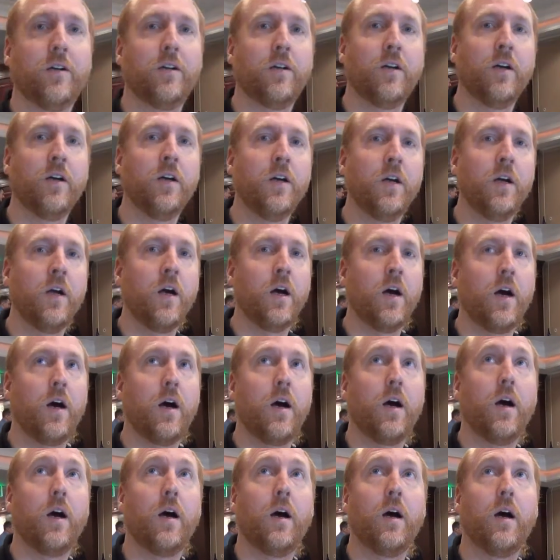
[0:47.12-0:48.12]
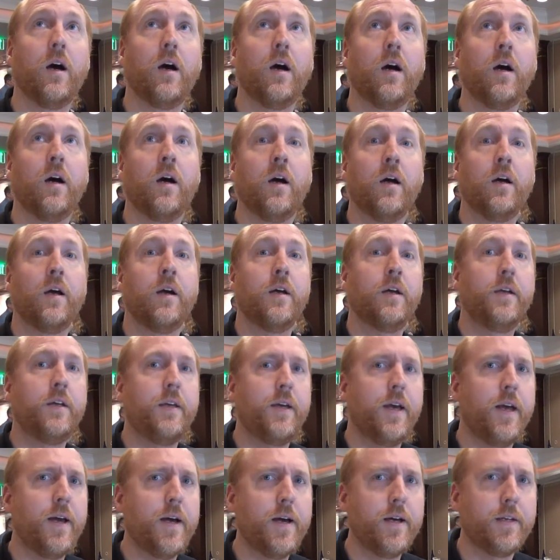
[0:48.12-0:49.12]
Been enjoying the user group meeting?
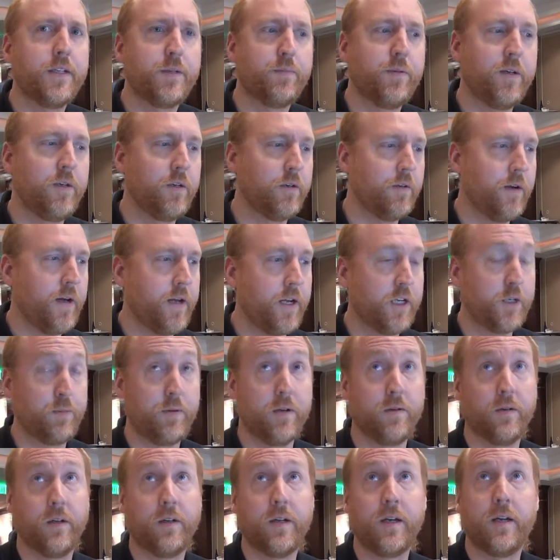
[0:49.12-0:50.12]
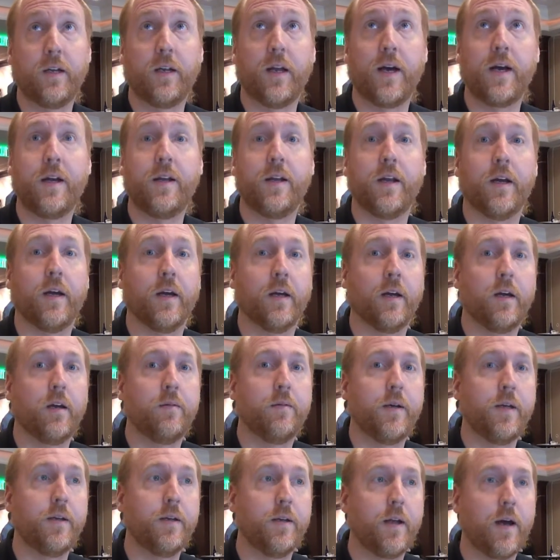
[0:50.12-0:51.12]
Yeah, it's been great. It's been really enlightening. I
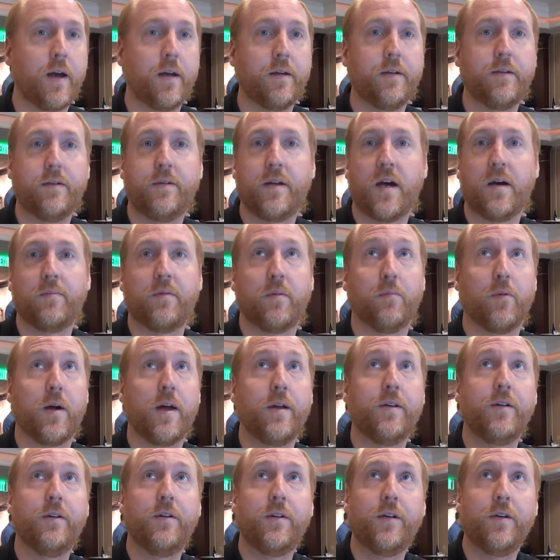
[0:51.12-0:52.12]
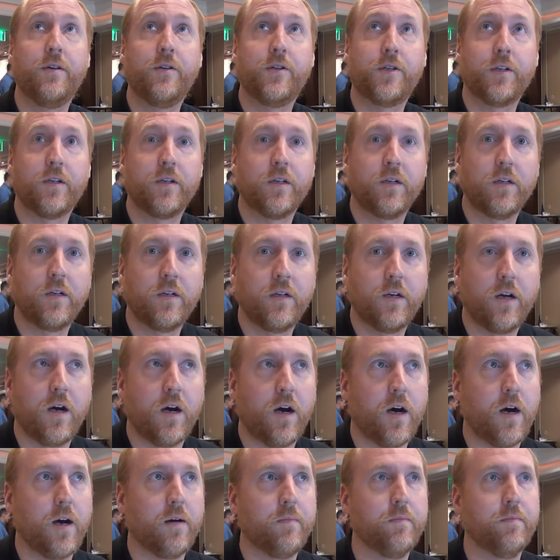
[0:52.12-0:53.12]
mean, I, am a brand new user,
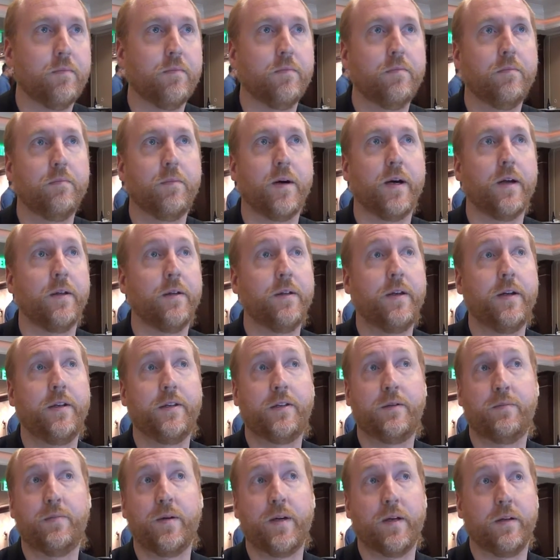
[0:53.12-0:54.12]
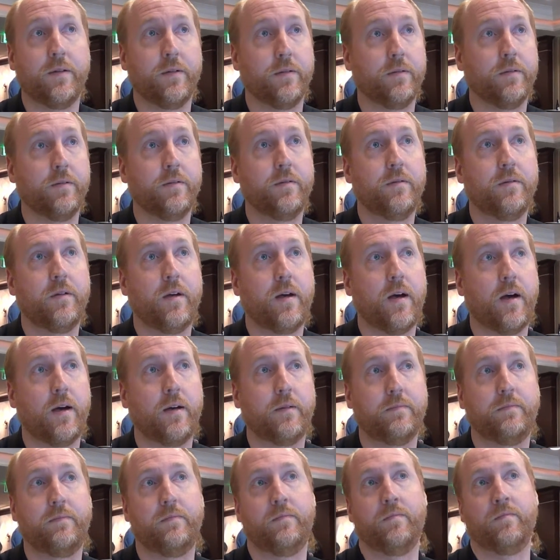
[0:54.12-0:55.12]
um, but it's been
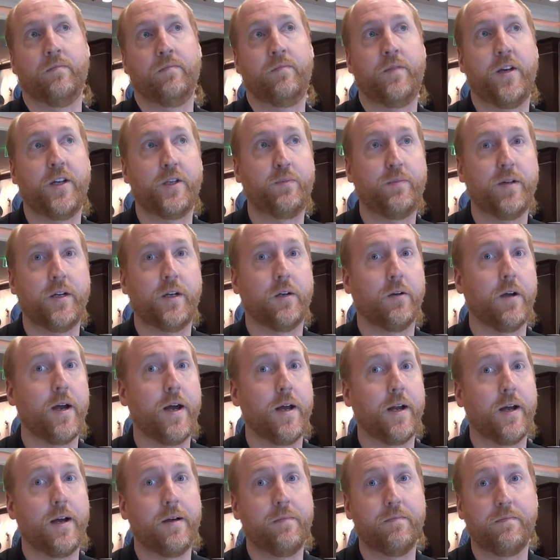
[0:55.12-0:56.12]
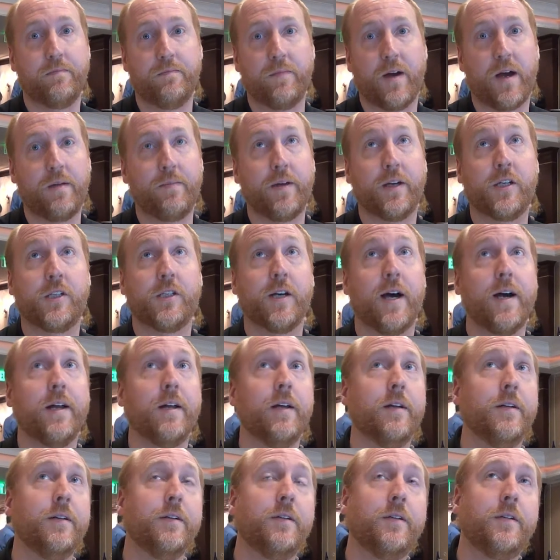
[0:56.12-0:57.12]
uh, it's been great. I'm I'm
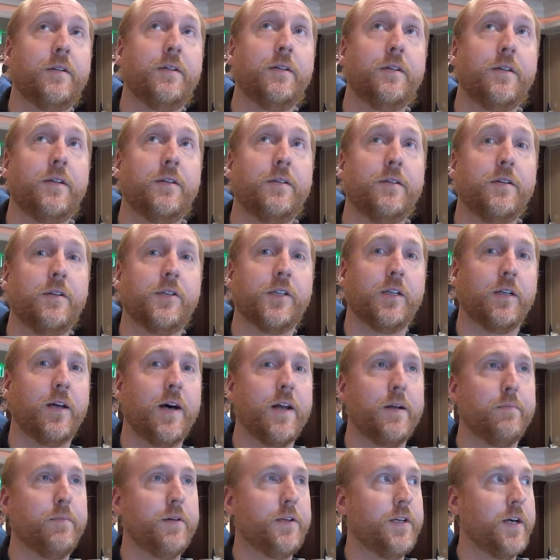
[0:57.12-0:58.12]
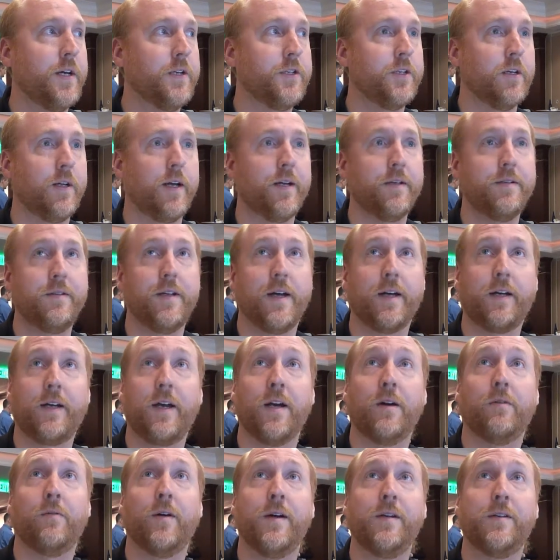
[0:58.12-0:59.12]
excited. There's a lot of potential. I, I
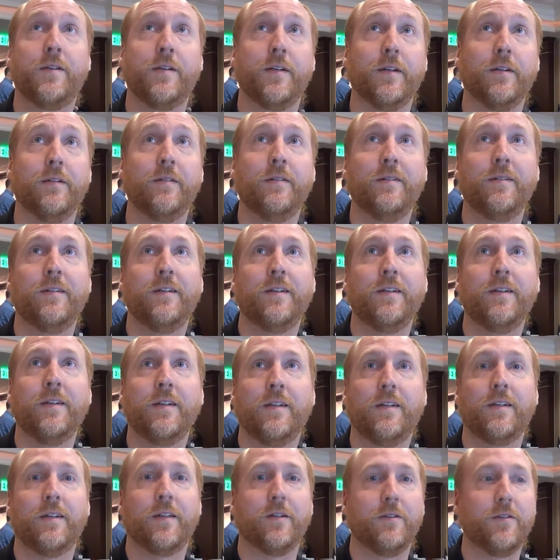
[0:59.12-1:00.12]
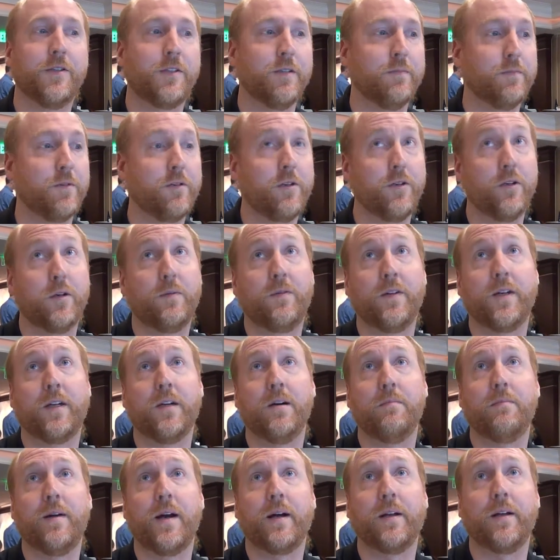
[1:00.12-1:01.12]
can't wait to learn some more, and hopefully
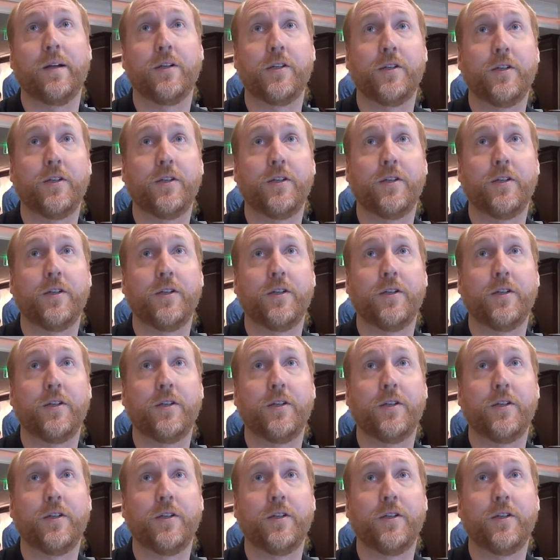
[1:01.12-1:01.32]
come back next